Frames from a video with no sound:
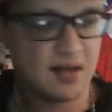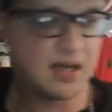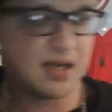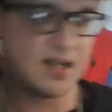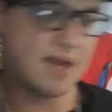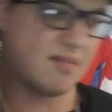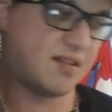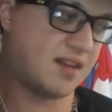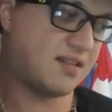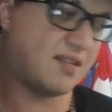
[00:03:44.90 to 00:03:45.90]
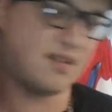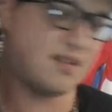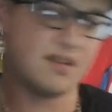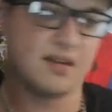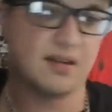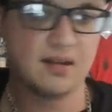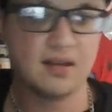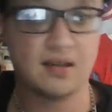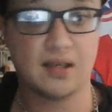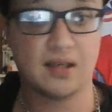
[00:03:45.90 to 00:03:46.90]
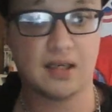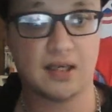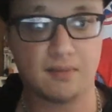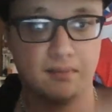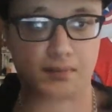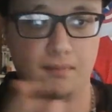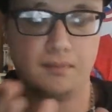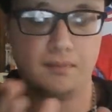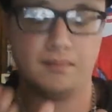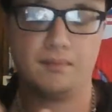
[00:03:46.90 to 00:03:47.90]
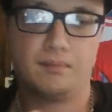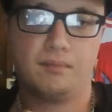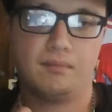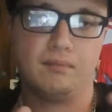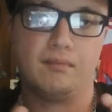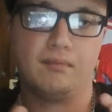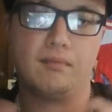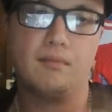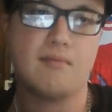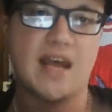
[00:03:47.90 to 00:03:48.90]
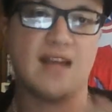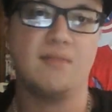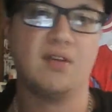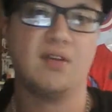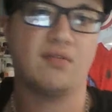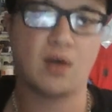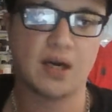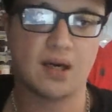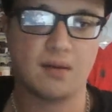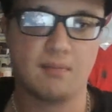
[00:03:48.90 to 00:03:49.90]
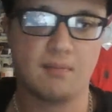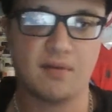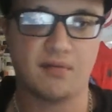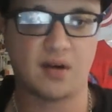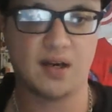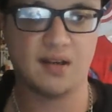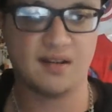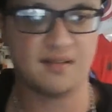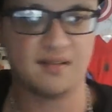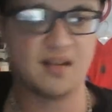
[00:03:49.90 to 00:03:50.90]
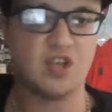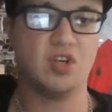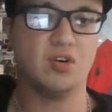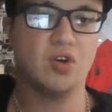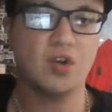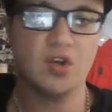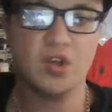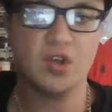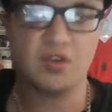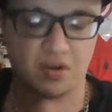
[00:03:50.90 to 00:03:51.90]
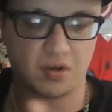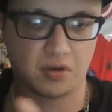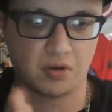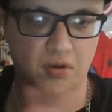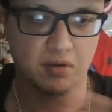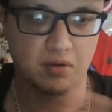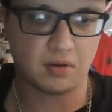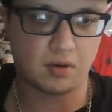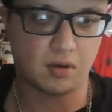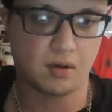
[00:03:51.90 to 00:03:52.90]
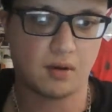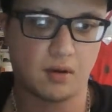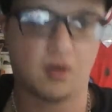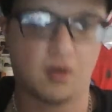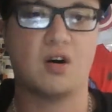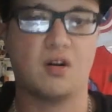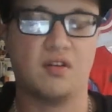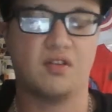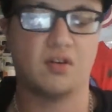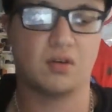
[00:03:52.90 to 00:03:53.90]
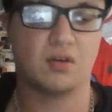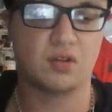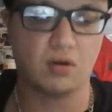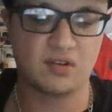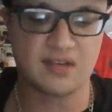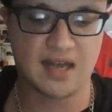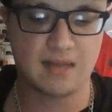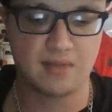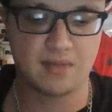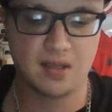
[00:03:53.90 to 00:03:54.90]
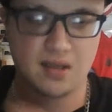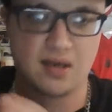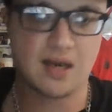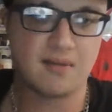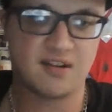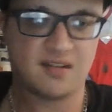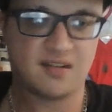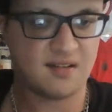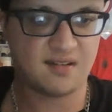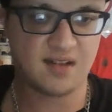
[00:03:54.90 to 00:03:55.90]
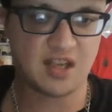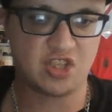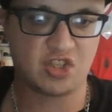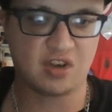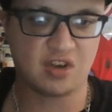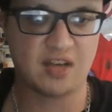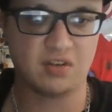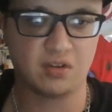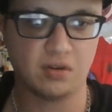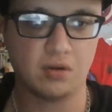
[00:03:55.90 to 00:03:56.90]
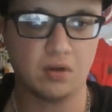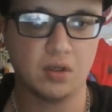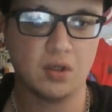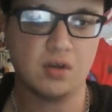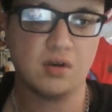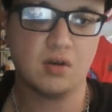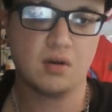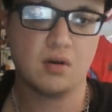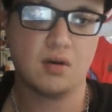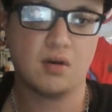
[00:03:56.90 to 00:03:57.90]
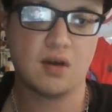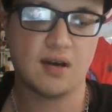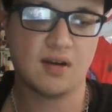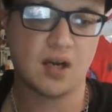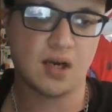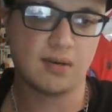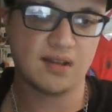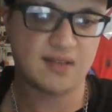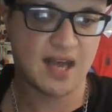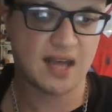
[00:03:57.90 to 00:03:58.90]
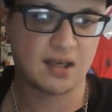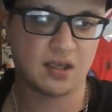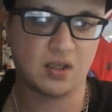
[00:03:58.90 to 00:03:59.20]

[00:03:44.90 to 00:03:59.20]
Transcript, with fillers: uh, Nemesis um, met before before this issue. So all so the whole time Nemesis is trying to um, attack